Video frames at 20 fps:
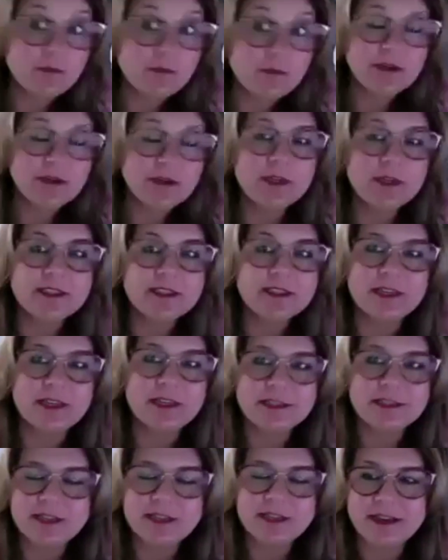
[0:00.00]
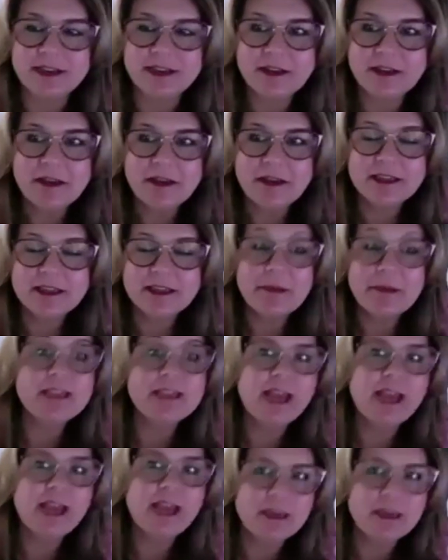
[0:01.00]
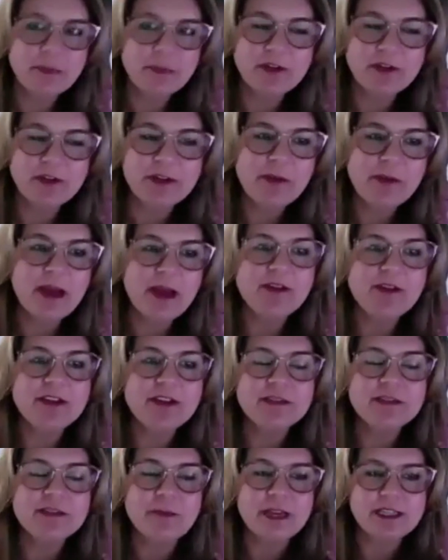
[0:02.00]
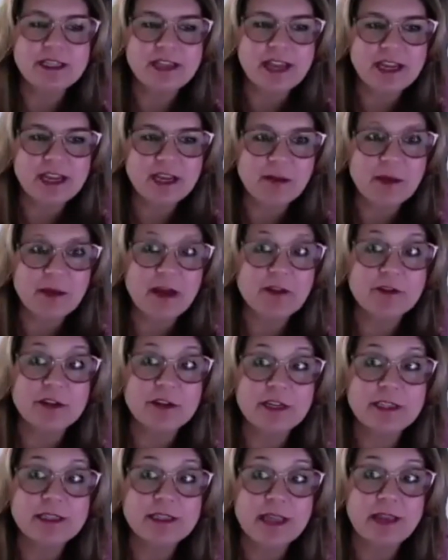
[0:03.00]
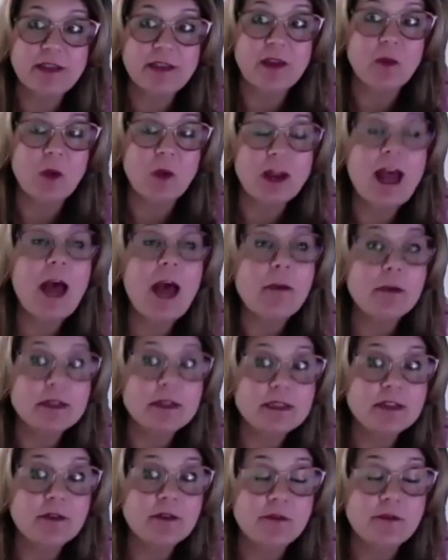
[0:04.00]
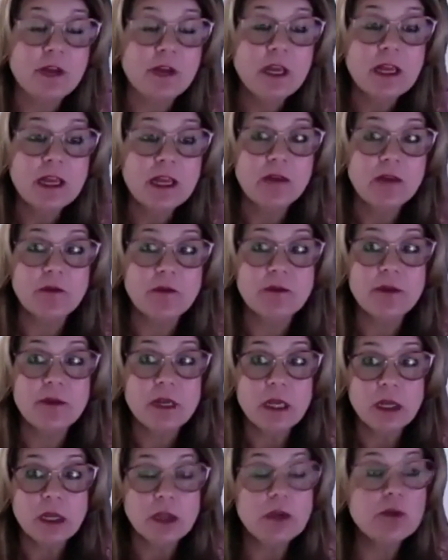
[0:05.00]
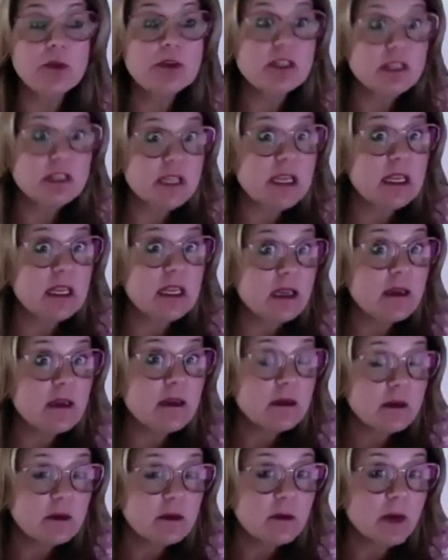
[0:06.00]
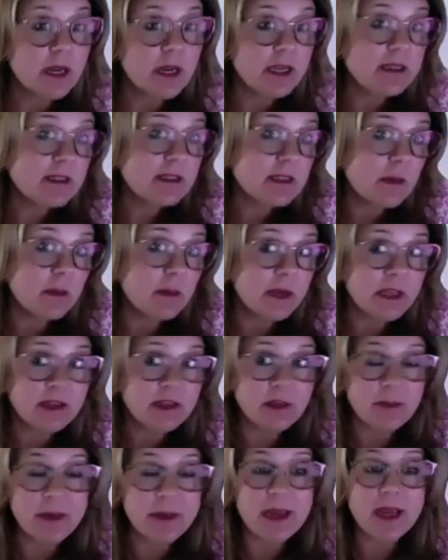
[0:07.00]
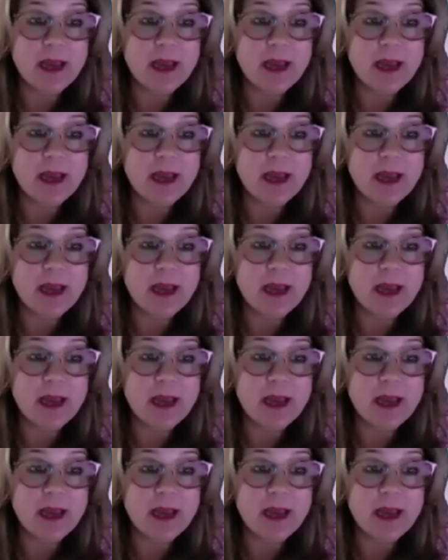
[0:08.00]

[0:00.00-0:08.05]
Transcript: So it's maintain building boundaries, maintaining boundaries. And then what happens if you see, right, somebody that may